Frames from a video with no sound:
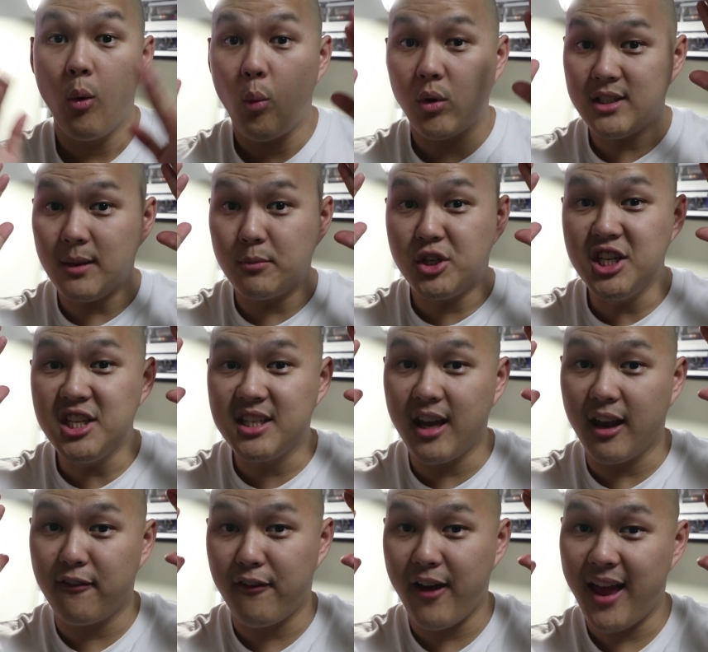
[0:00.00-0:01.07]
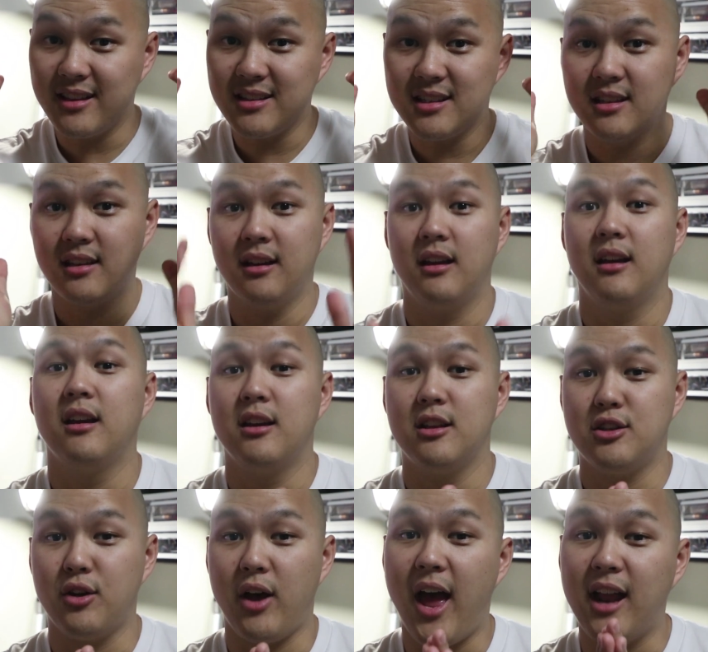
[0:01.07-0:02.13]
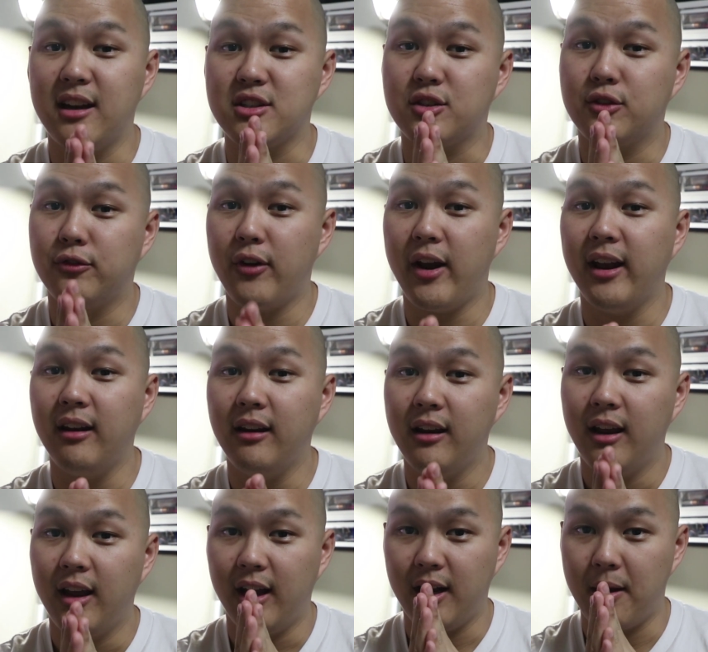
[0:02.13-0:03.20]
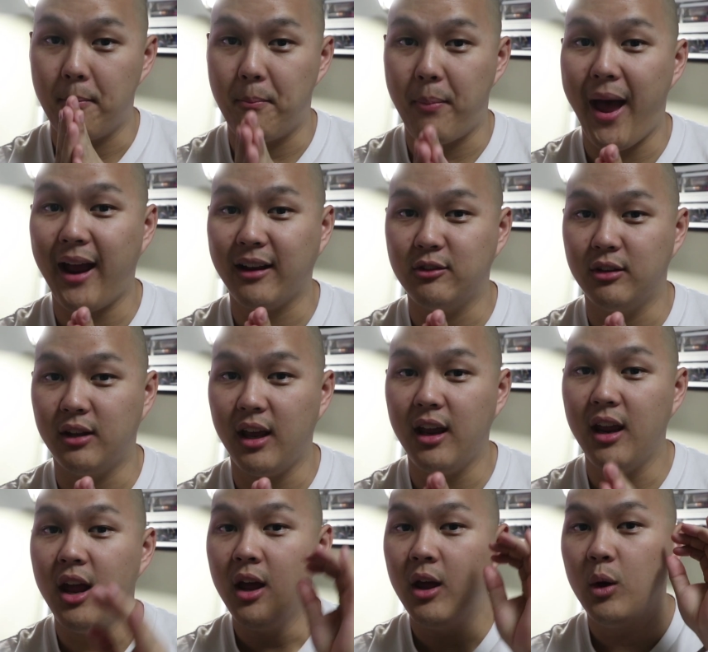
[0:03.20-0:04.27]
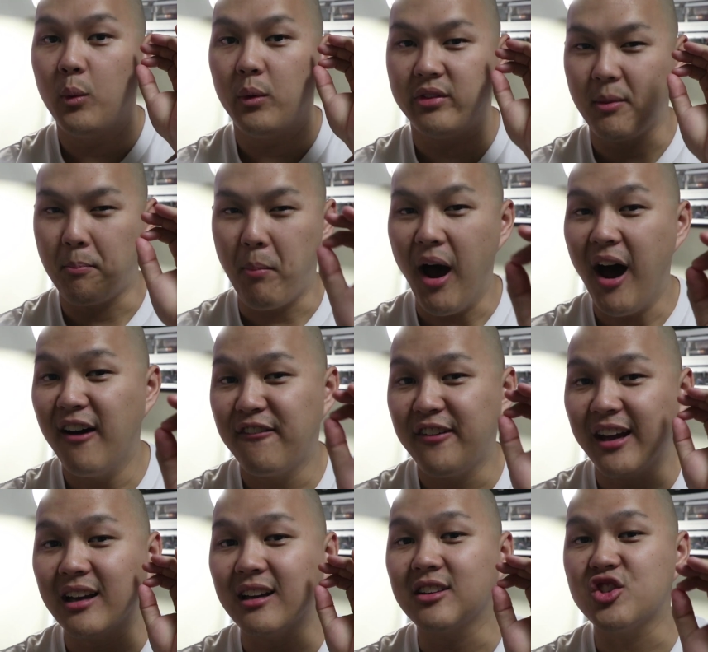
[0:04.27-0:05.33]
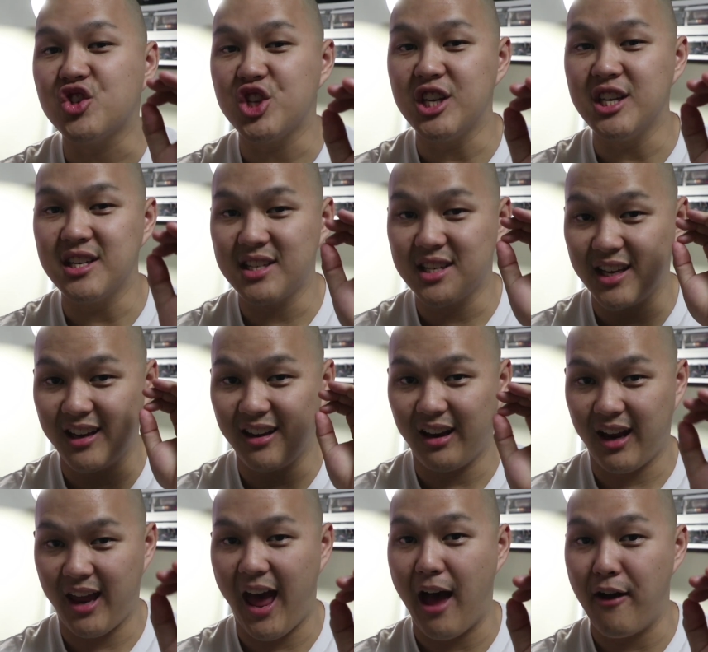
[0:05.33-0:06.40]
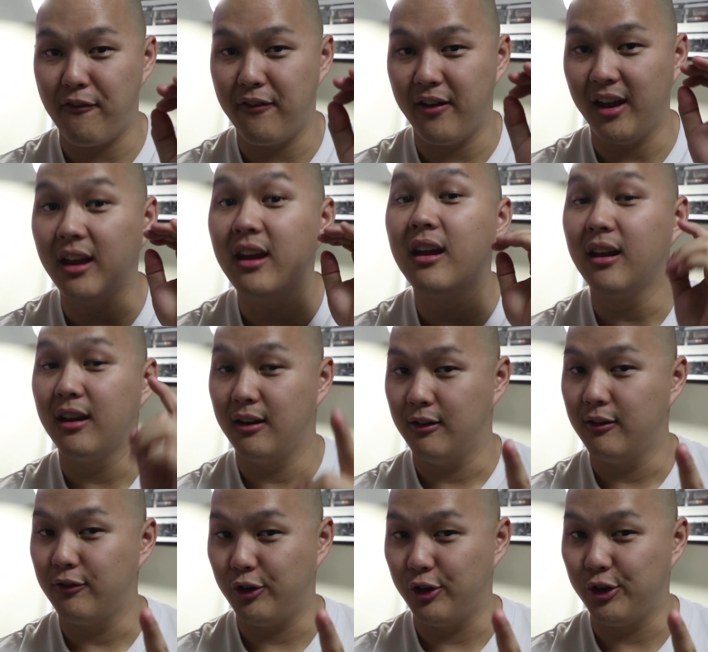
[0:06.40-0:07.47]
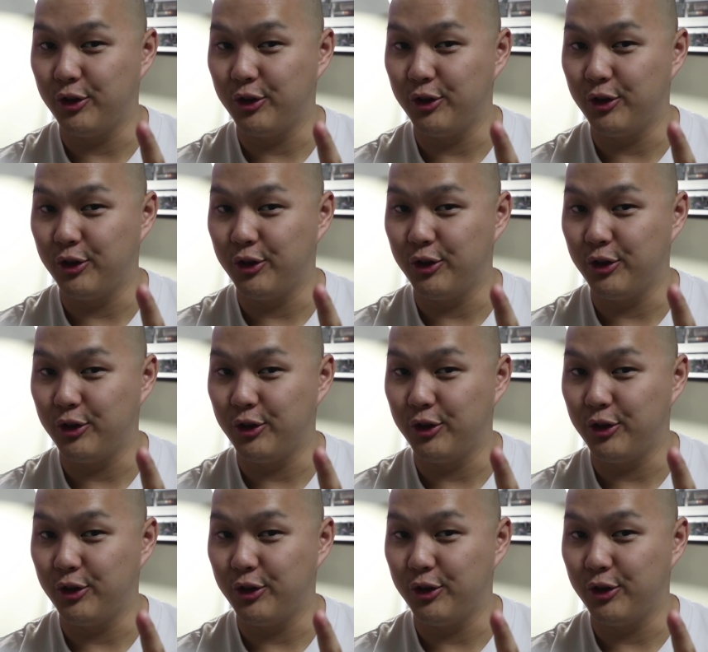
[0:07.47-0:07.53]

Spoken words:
What's up, cheesecake fans? It's your hairless friend, and I'm back today with the perfect cheesecake cafe for